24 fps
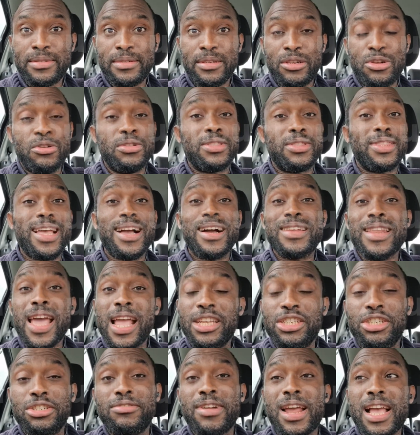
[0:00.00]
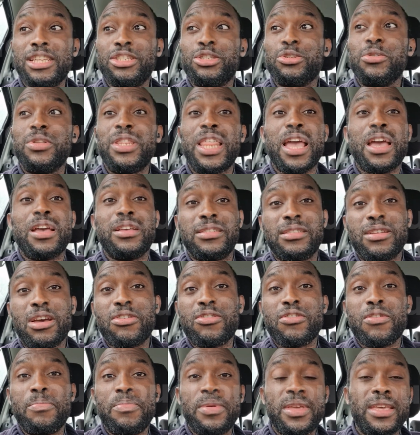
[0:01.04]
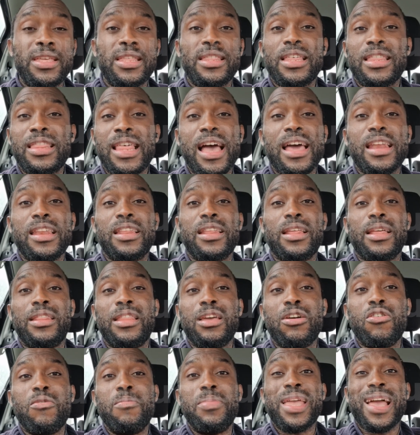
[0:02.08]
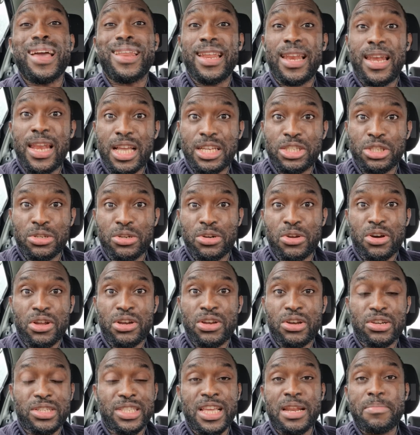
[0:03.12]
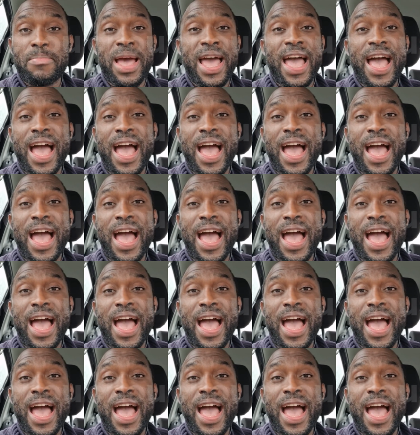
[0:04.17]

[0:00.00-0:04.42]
No, tell Nigerians so there is gonna be that there will be an election conducted by